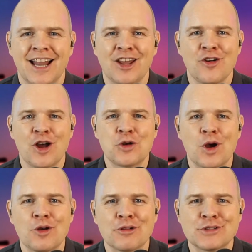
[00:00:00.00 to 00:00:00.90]
Hello and
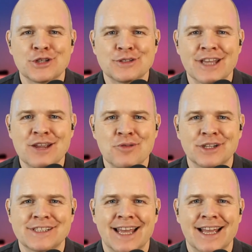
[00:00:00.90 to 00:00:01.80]
welcome to Take
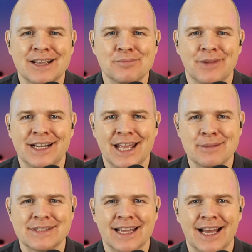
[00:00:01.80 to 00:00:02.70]
One Tech. My
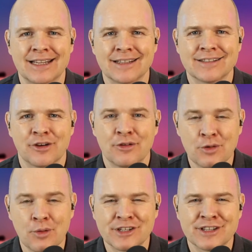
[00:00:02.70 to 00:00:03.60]
name's Alec. So if
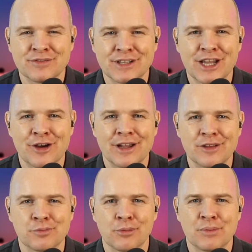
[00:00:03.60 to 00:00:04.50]
you're watching this video,
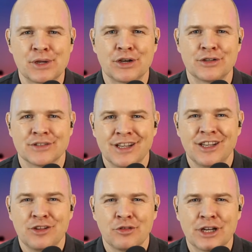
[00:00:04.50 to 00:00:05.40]
it's probably because
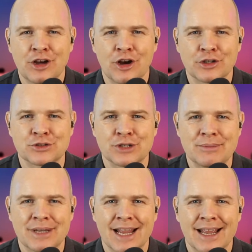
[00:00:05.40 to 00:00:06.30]
you've already got a
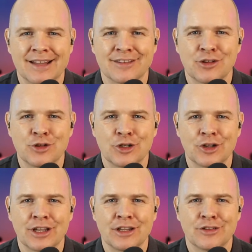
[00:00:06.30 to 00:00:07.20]
Stream Deck and so you're
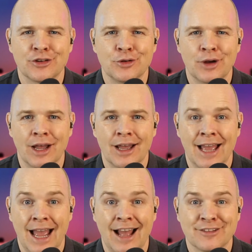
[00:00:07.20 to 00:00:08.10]
looking to uh,
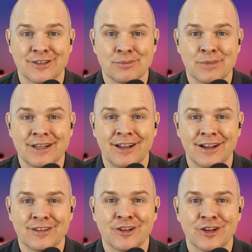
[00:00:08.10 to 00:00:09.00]
add some
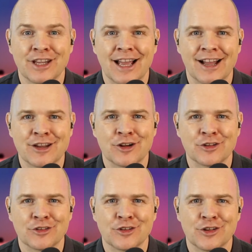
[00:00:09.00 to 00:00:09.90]
nice looking
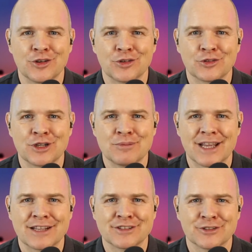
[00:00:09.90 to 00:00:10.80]
icons to your Stream
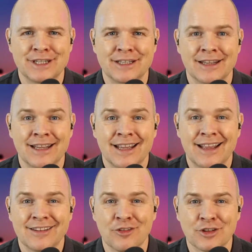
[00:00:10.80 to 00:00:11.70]
Deck screen.
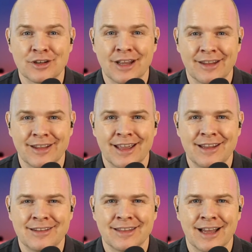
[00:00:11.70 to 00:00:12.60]
It's often the
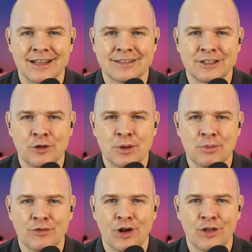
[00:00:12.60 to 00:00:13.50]
case that, you know,
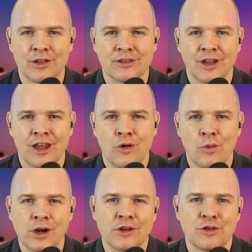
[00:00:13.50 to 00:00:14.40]
people have got this
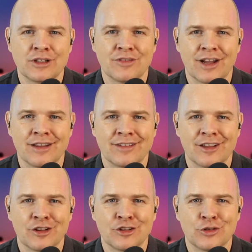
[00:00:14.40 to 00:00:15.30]
wonderful device that
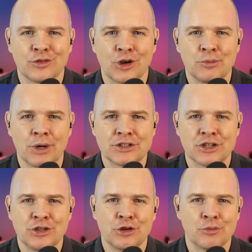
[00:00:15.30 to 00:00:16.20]
can do so much
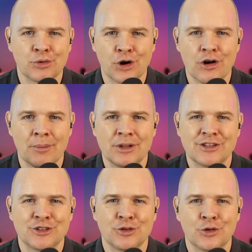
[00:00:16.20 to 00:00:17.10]
and you can program it
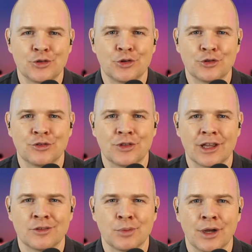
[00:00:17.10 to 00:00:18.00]
to do all sorts of
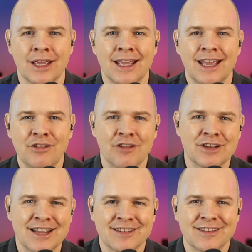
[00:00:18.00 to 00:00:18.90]
things, but if you
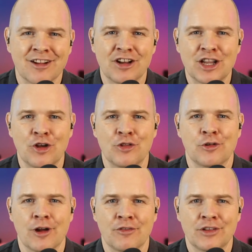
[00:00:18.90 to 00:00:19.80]
haven't necessarily got the
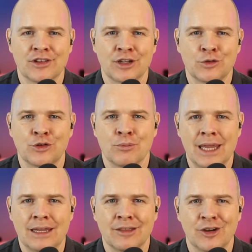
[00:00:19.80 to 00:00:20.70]
graphic skills to
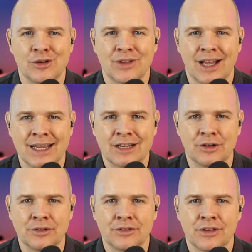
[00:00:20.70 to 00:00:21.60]
make those
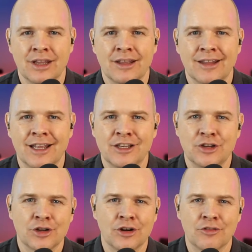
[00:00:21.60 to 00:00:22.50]
icons, then you
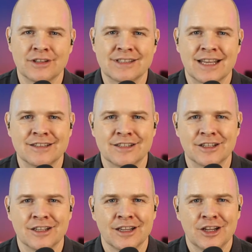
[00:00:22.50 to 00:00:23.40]
can often tend
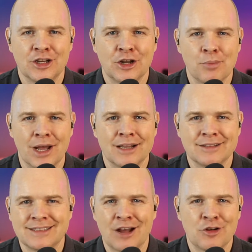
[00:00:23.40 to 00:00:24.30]
to, you know, buy,
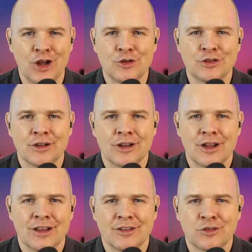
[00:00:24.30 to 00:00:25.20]
download
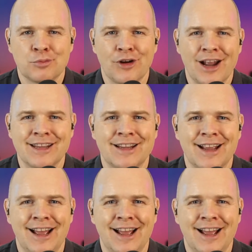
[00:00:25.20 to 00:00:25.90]
sporadic